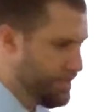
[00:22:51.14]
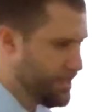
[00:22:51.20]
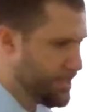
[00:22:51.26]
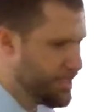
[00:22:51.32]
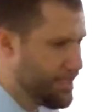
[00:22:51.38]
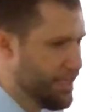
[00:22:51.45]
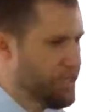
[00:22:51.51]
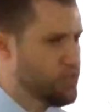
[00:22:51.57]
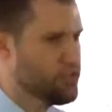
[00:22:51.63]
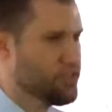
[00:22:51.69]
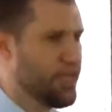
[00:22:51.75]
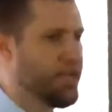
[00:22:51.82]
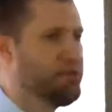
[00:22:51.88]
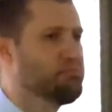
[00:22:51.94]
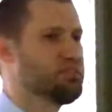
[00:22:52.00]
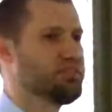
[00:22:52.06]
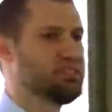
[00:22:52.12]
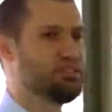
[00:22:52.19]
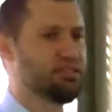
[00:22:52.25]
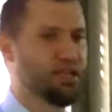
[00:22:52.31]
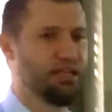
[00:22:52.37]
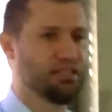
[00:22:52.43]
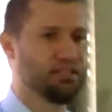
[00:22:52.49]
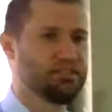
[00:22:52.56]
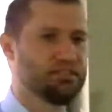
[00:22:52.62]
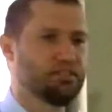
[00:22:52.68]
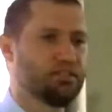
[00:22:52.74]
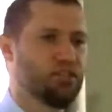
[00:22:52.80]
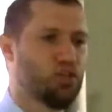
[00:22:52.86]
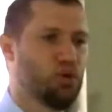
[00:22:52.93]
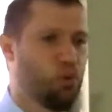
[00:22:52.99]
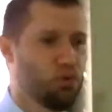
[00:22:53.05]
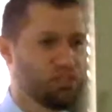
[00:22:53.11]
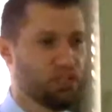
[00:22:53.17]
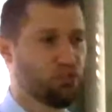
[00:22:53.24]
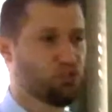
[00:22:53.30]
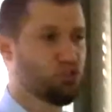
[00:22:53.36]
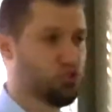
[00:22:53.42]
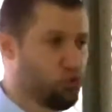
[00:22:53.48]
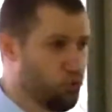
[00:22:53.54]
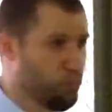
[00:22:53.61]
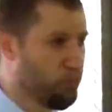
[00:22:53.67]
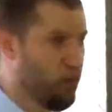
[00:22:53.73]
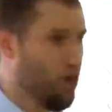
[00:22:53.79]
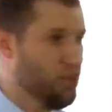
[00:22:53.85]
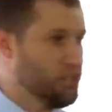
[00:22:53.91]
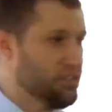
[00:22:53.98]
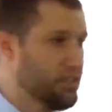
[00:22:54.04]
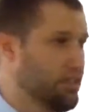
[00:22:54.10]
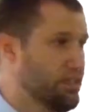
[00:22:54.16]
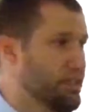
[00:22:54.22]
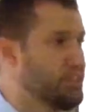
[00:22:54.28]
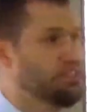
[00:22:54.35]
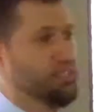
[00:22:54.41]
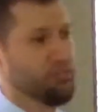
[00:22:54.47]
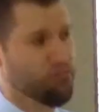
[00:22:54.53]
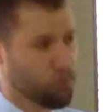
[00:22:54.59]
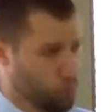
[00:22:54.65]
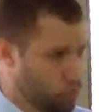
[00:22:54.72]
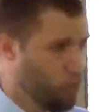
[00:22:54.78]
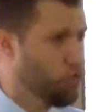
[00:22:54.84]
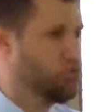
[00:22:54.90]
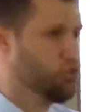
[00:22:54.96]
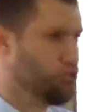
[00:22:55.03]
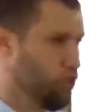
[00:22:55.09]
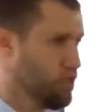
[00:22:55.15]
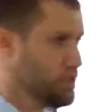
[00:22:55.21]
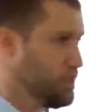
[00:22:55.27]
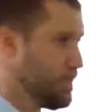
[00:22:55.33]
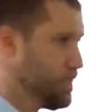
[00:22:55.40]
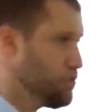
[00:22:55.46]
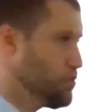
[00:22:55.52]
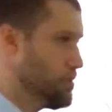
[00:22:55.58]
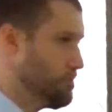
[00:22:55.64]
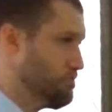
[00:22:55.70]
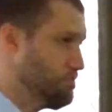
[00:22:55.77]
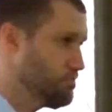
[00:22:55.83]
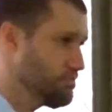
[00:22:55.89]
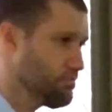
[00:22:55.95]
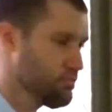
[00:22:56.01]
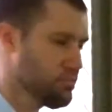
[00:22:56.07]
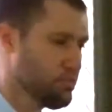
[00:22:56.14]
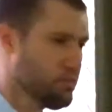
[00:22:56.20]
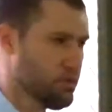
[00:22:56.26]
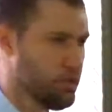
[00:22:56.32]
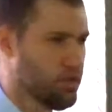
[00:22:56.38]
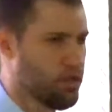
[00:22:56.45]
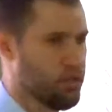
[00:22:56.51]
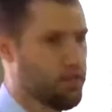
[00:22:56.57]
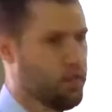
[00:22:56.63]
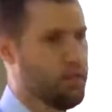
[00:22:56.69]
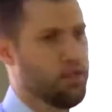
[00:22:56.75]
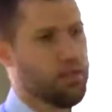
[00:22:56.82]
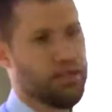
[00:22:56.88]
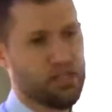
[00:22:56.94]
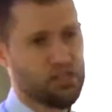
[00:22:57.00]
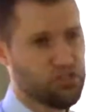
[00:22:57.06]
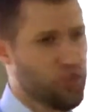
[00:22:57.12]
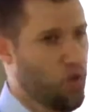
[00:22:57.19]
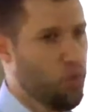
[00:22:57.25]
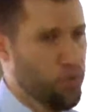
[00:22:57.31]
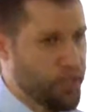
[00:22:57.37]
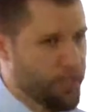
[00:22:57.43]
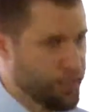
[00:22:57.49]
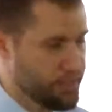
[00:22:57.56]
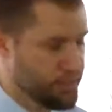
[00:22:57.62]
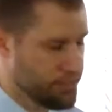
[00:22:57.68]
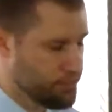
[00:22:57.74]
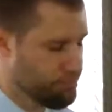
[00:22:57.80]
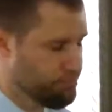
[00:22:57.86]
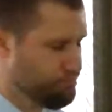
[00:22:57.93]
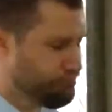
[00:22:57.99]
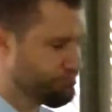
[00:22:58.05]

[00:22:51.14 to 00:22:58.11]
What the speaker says: In the King James, it says, the law is our schoolmaster. That's an even worse translation. That's not what it is.